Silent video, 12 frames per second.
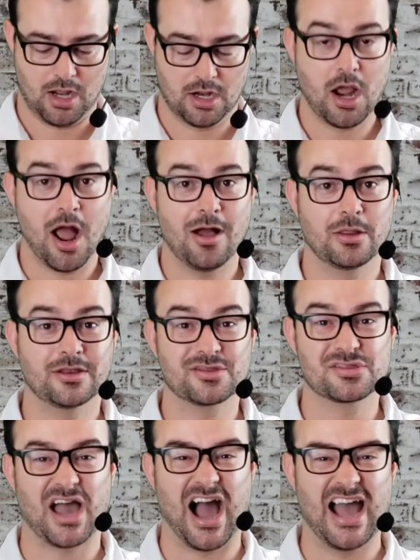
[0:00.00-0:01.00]

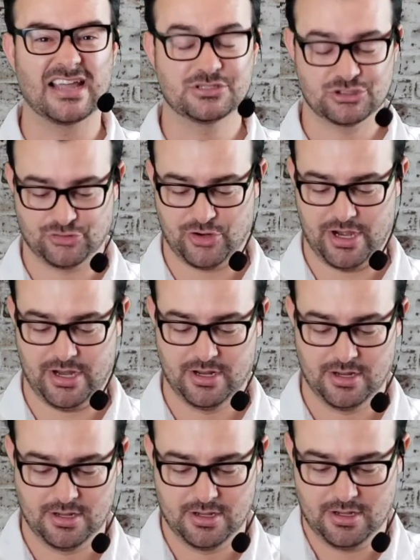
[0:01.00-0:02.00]
Collins ice tray.
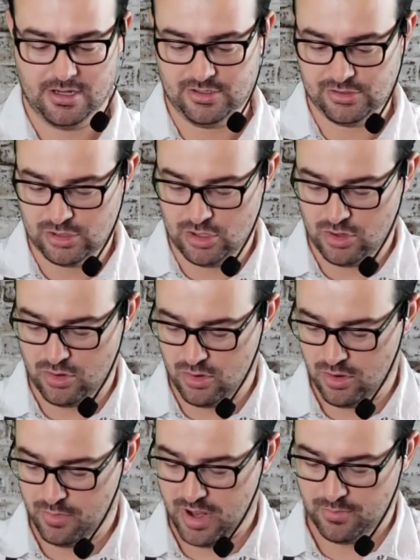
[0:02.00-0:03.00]
And so
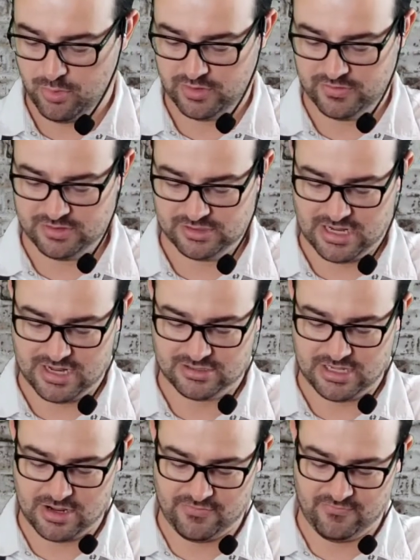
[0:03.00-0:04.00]
pop one of these
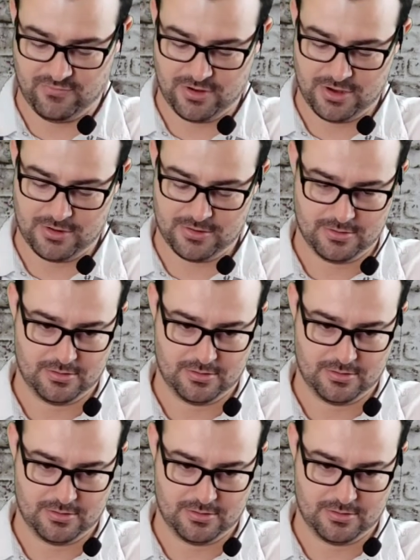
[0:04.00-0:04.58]
guys out for you,